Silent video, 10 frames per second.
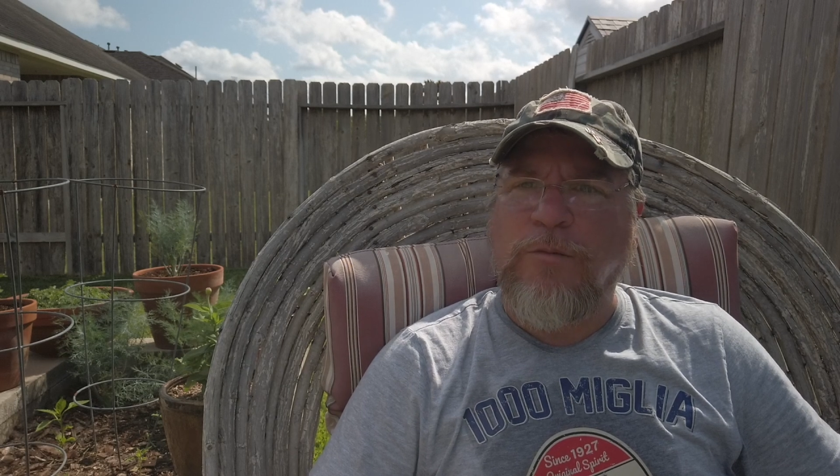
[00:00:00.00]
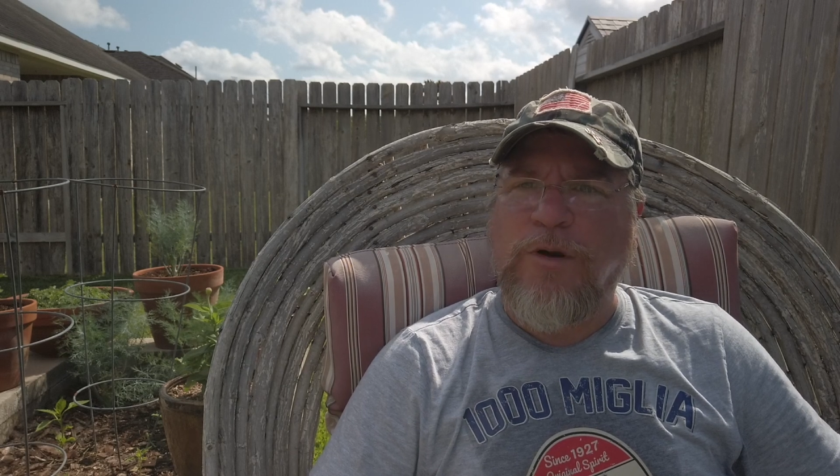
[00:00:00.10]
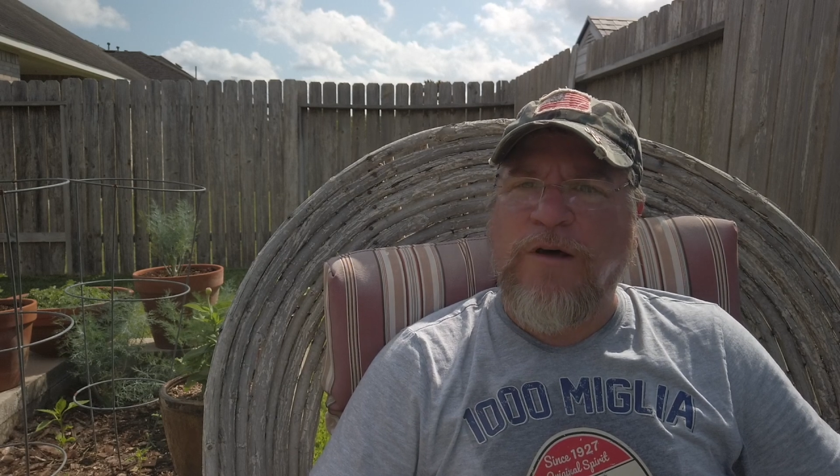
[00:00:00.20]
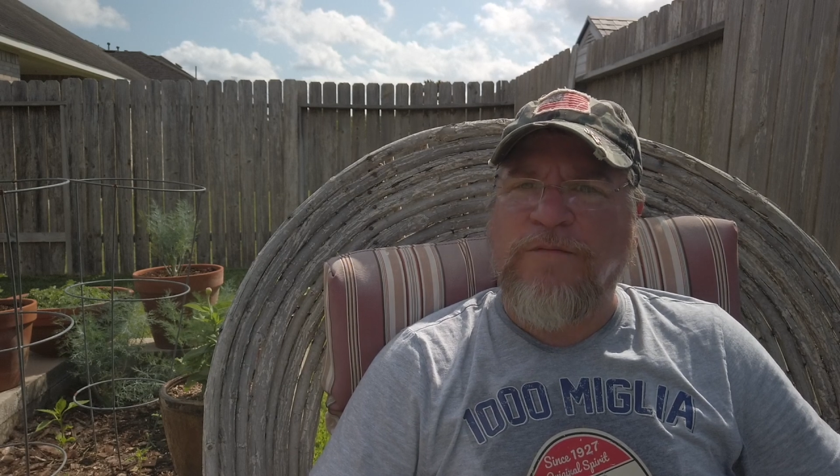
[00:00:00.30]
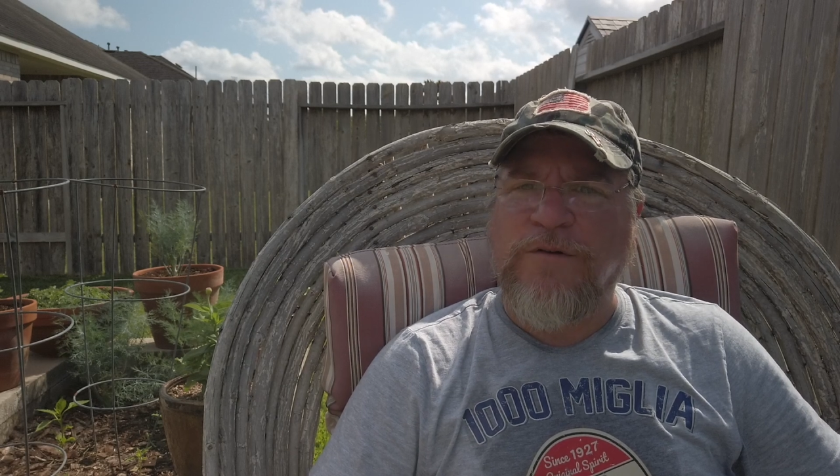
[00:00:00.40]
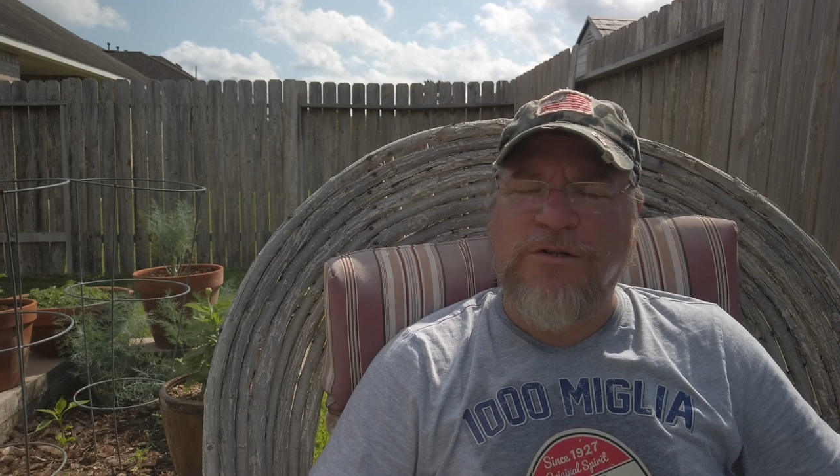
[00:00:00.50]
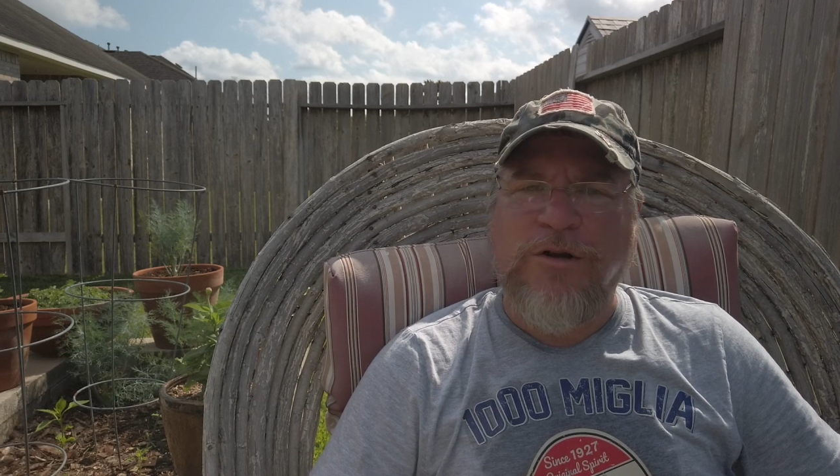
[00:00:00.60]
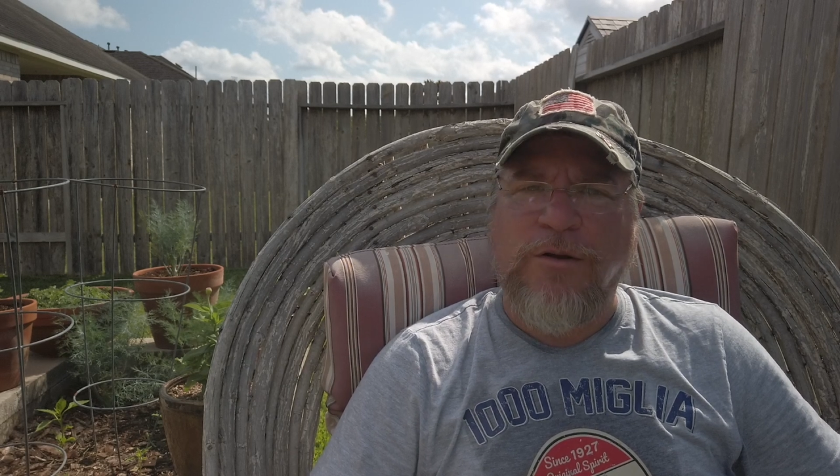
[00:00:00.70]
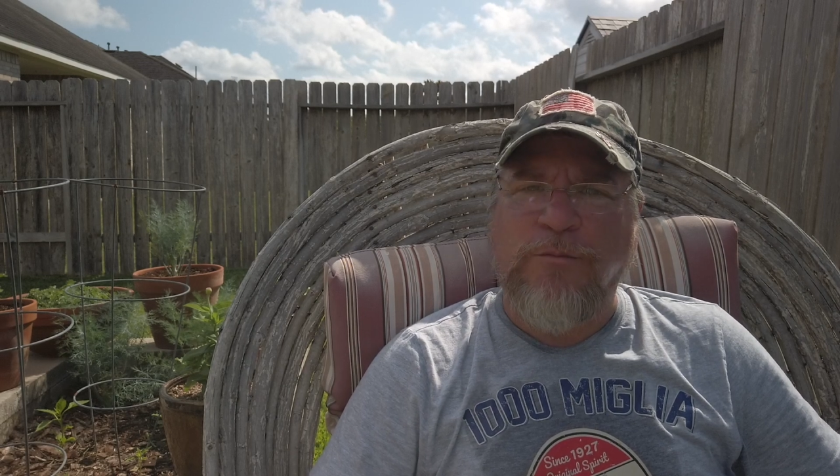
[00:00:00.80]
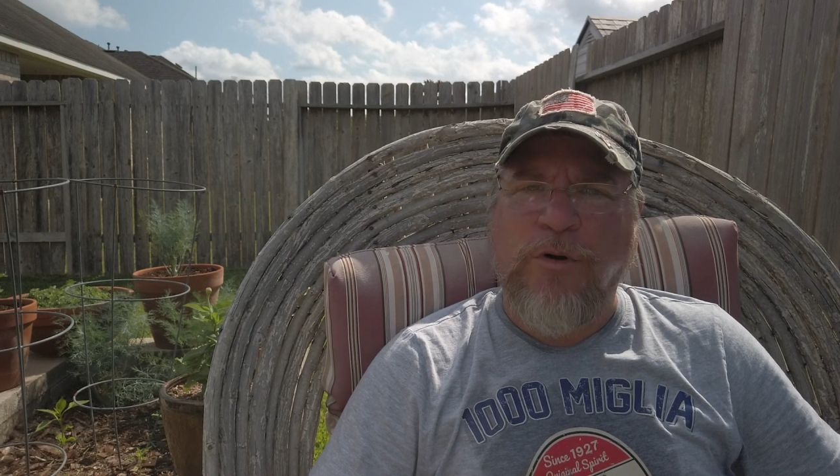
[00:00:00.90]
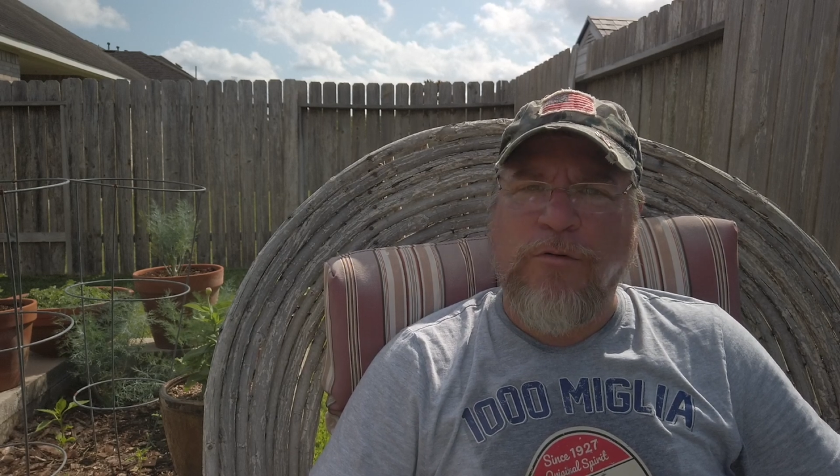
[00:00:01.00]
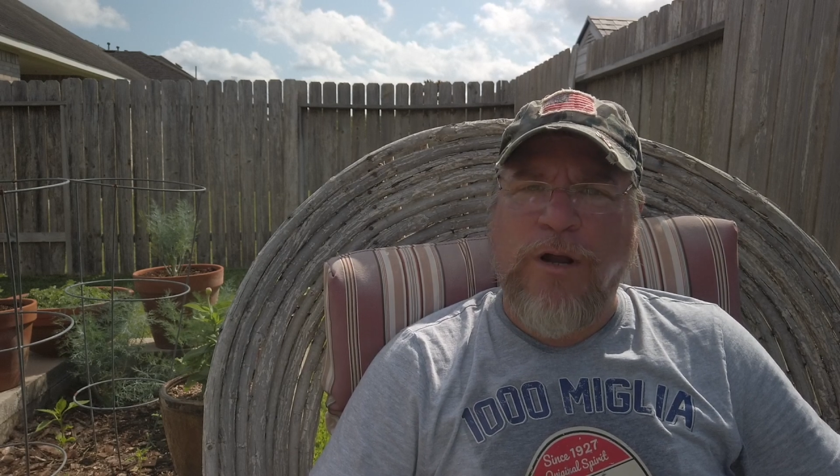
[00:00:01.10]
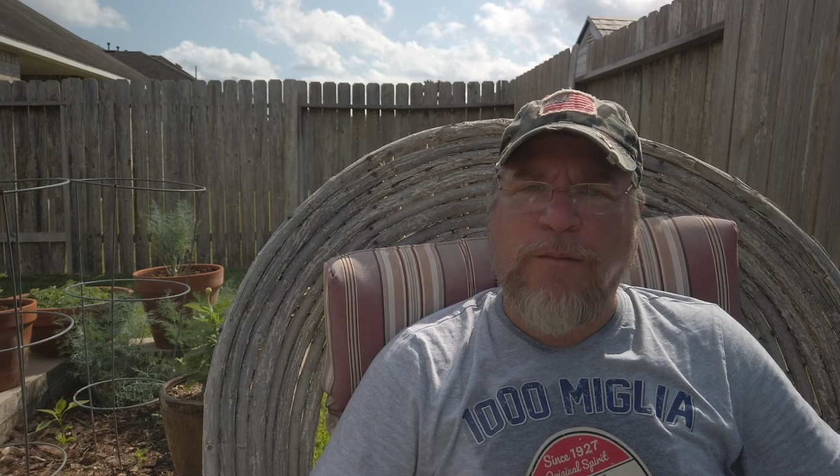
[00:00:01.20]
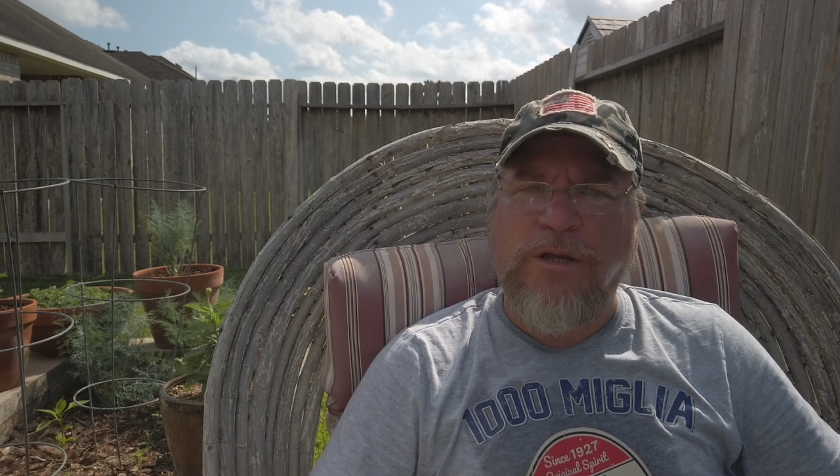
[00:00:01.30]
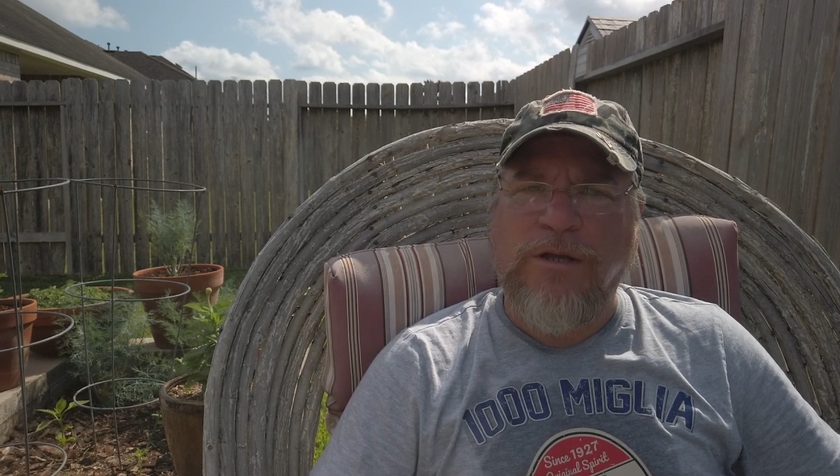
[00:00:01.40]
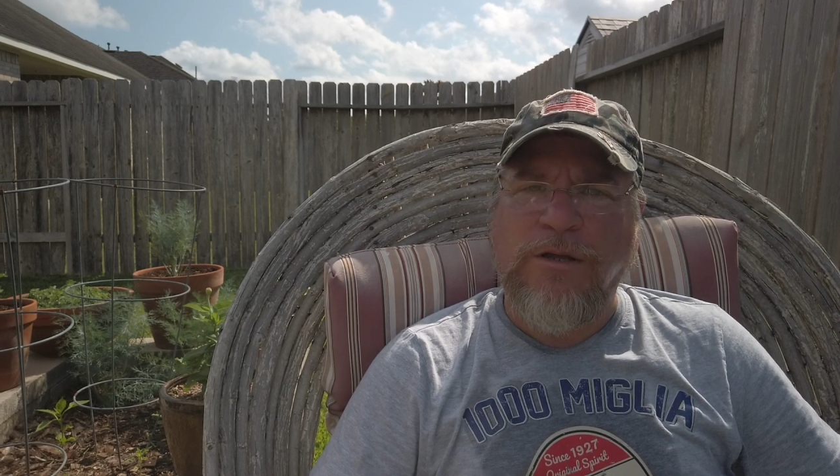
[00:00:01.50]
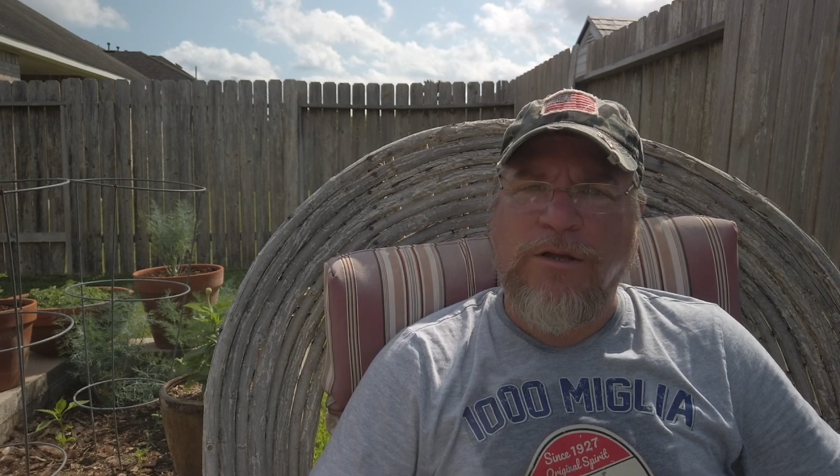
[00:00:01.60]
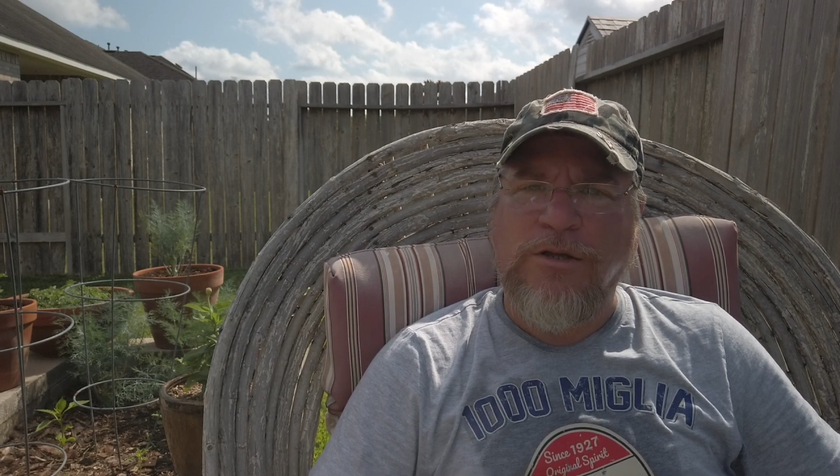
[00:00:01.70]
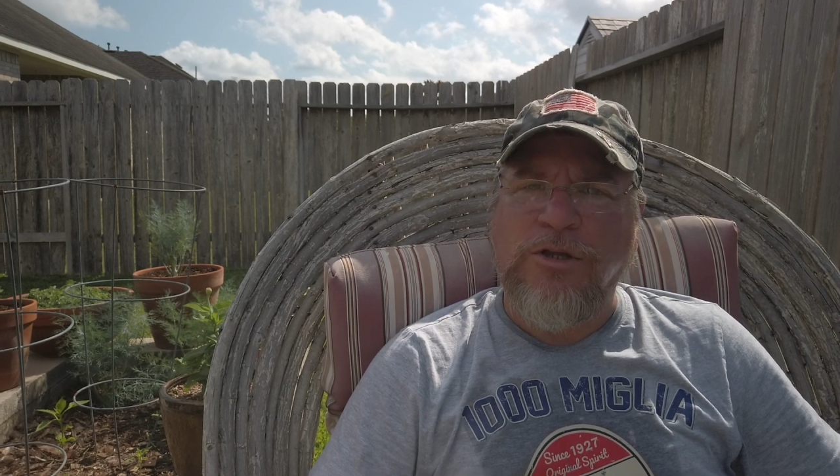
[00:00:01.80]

when I first started programming,